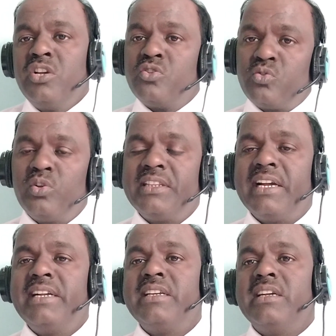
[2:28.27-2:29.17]
So
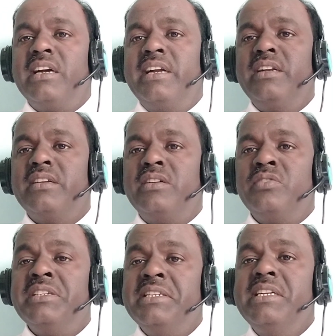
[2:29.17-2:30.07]
that at
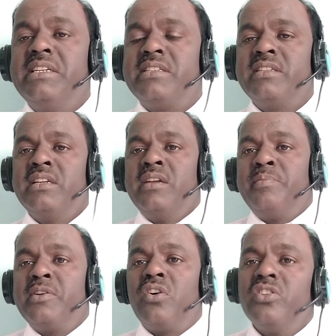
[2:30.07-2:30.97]
needs,
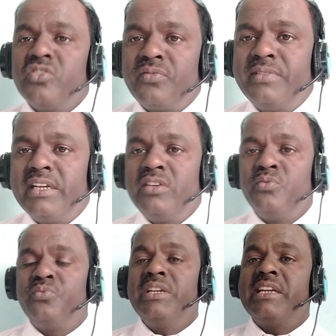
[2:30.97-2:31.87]
because of that
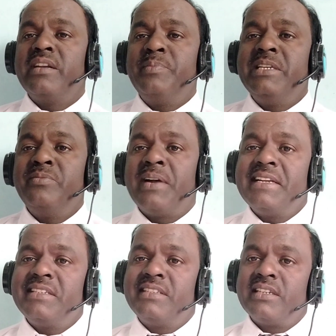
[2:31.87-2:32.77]
we can
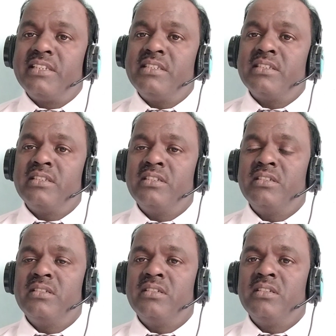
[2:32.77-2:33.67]
minimize the risk
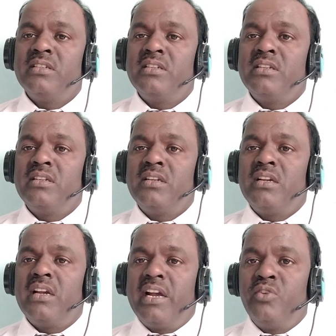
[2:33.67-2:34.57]

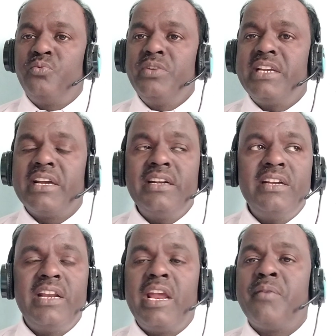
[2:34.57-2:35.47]
and we can
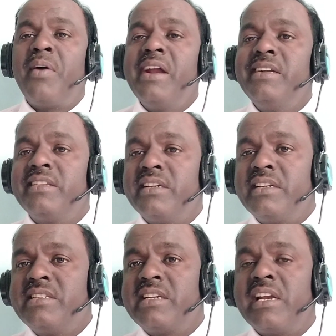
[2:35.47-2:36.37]
avoid the
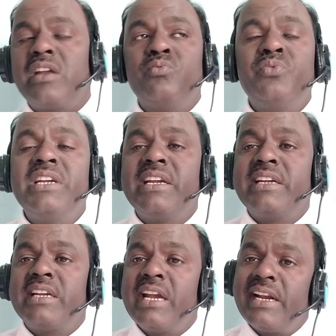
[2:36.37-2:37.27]
risk and we
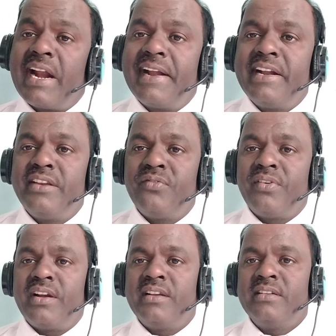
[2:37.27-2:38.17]
can
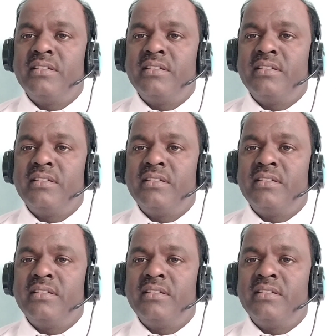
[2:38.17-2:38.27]
identify.